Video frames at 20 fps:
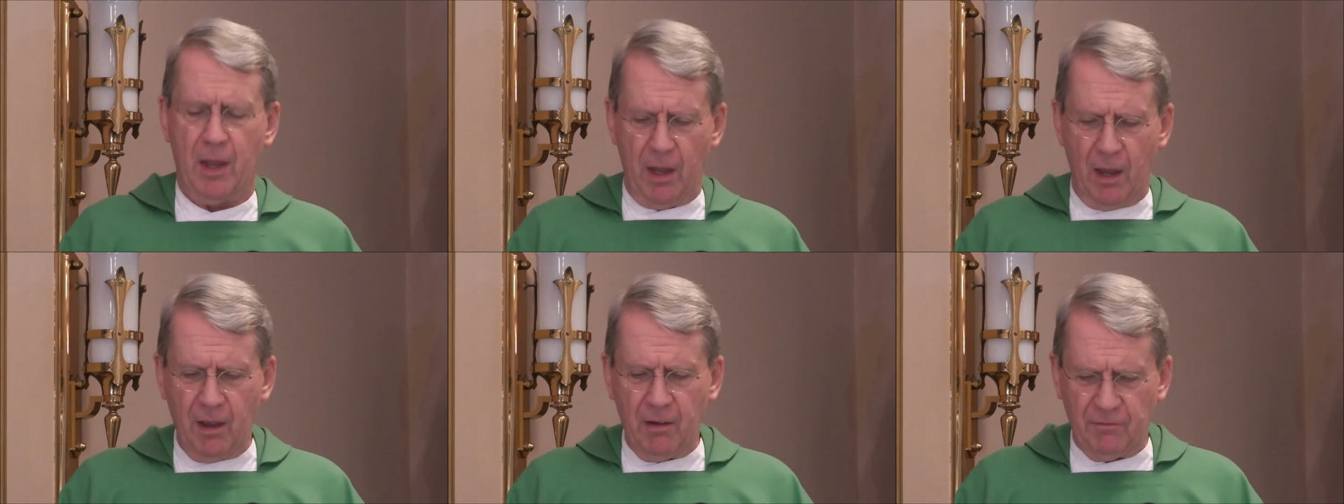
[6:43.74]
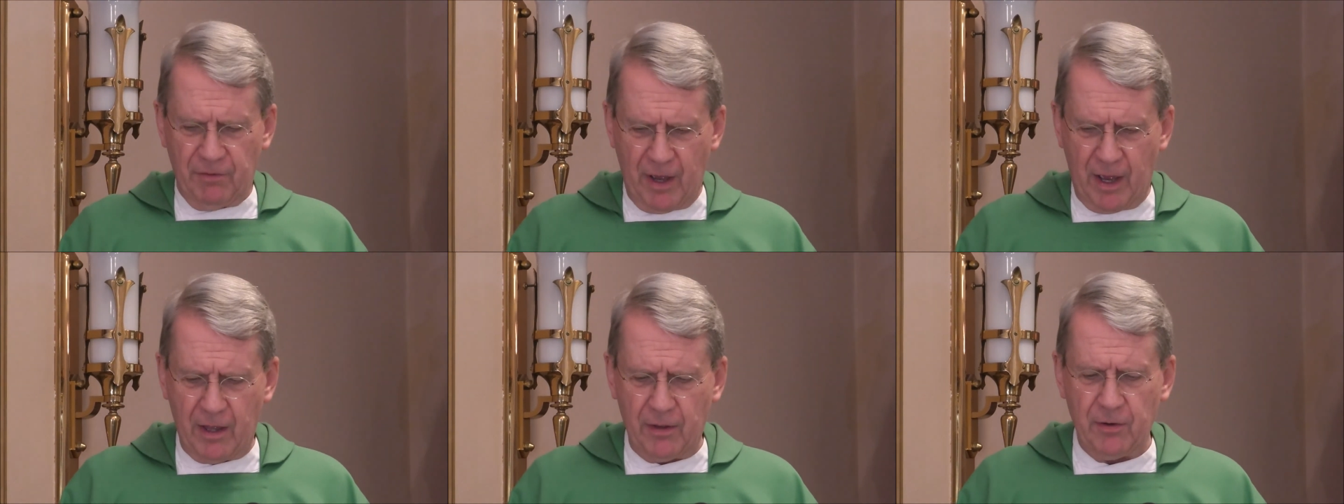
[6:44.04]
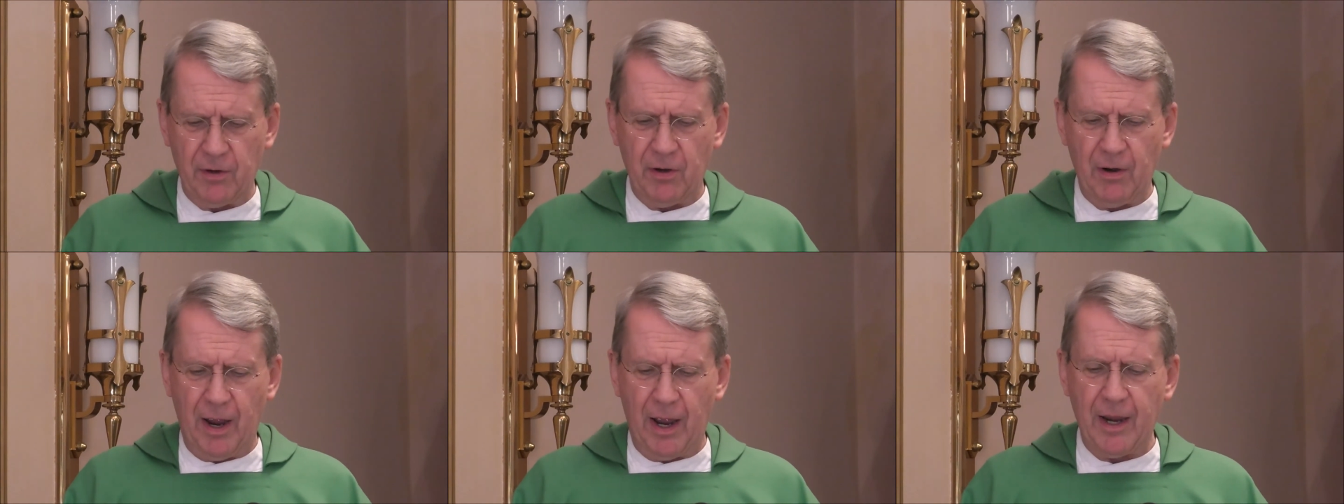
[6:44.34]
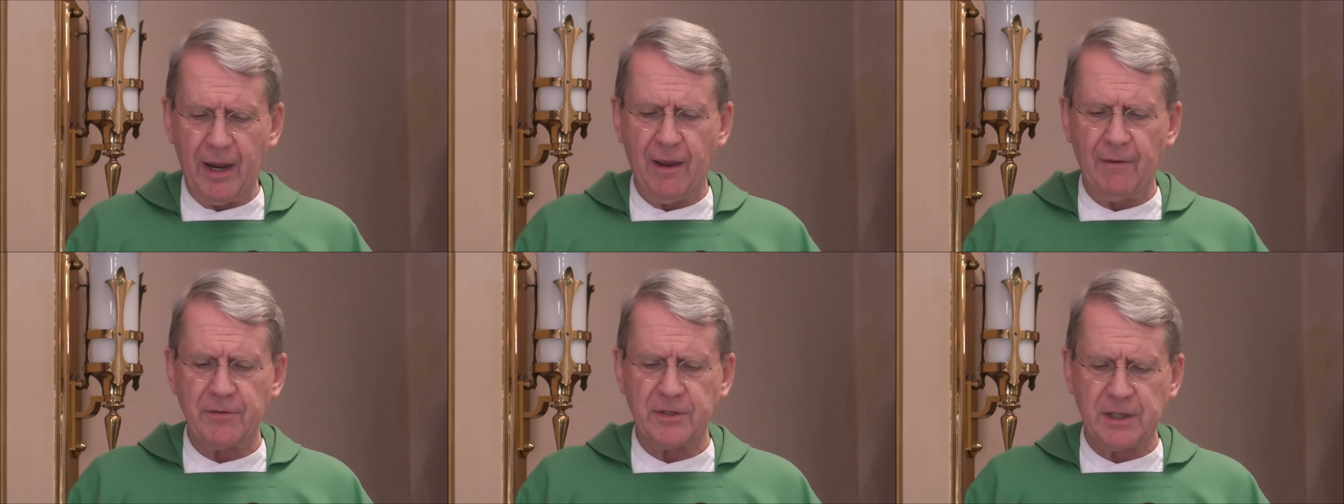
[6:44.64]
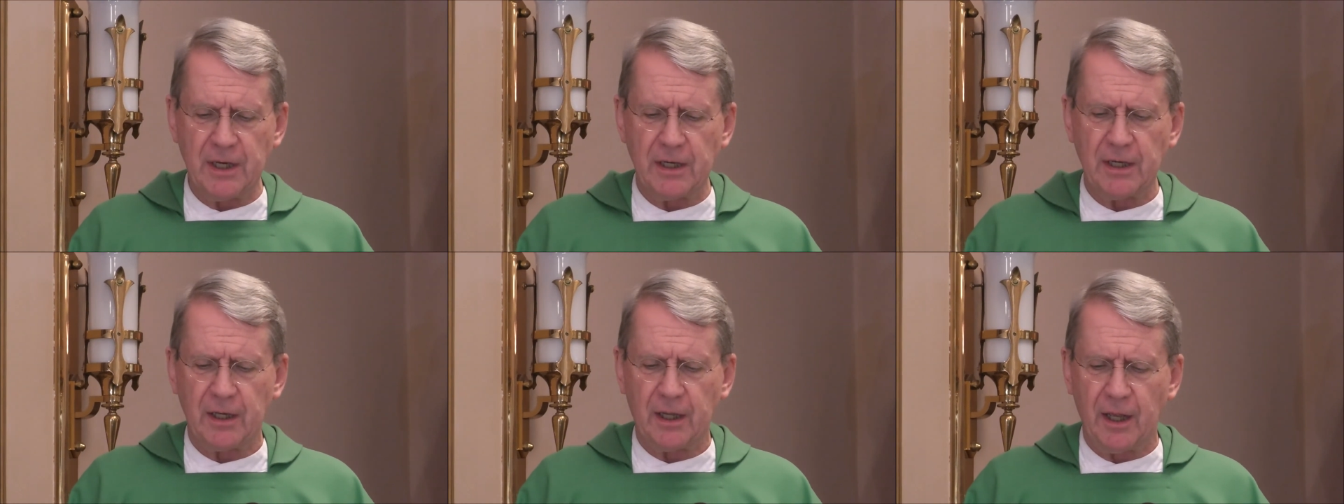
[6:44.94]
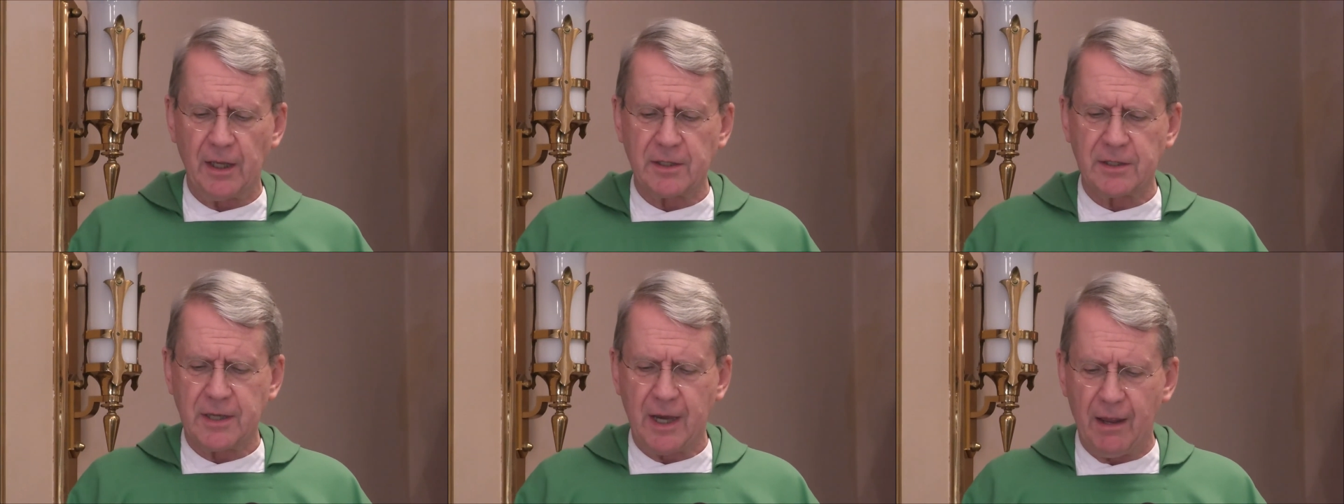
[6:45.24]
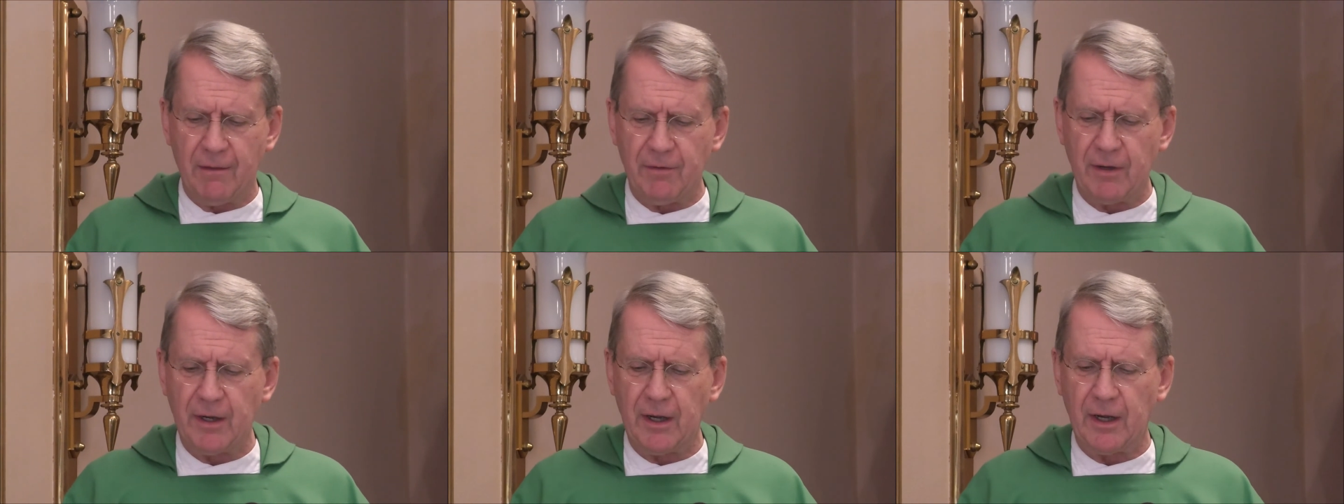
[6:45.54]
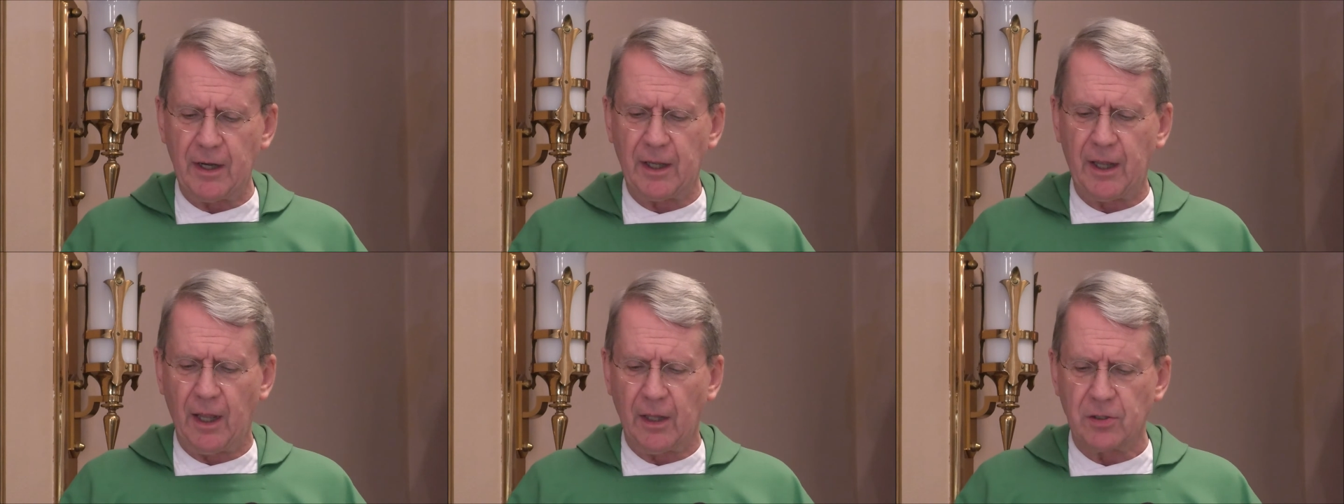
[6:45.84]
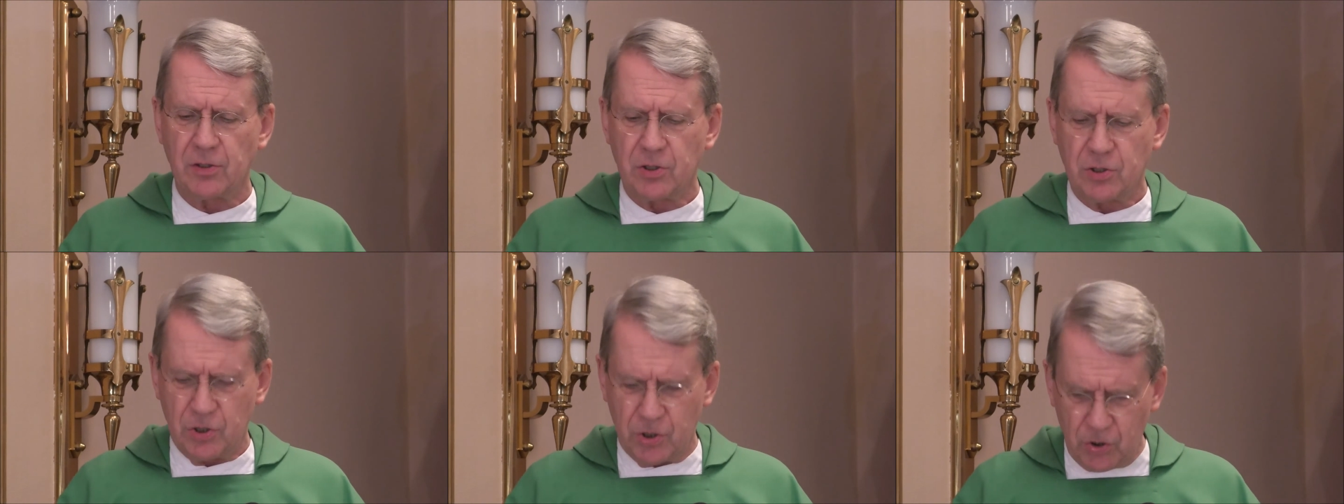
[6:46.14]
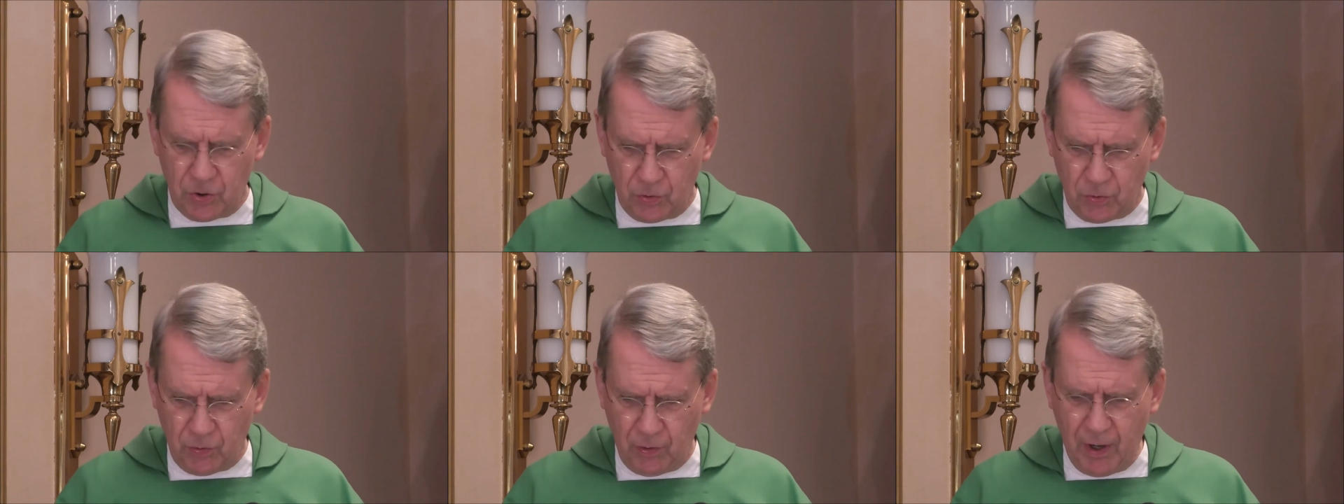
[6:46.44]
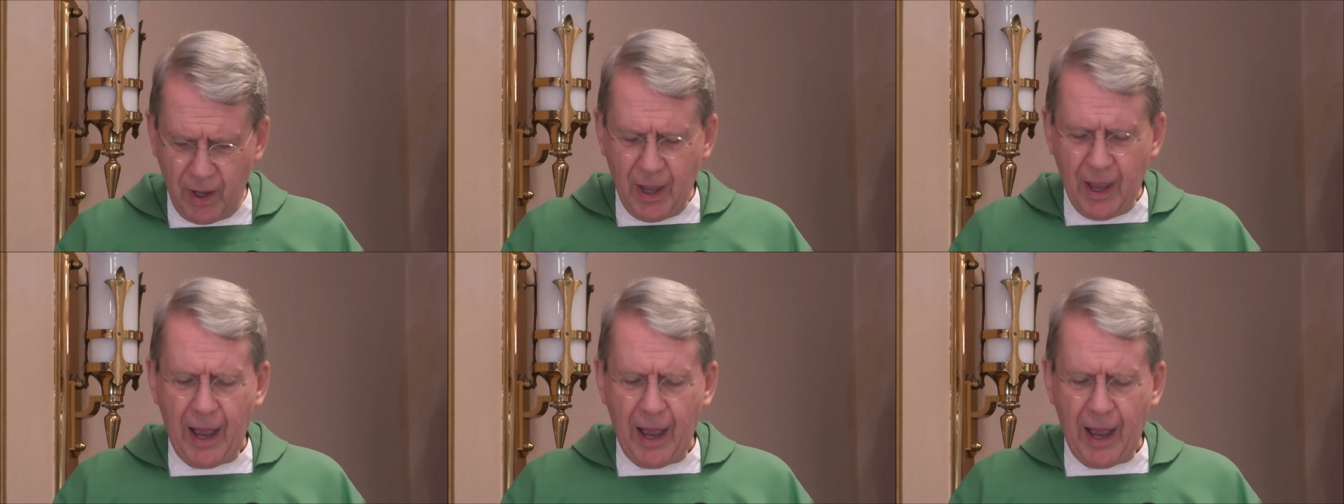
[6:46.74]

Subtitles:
Father, I have sinned against heaven and against you.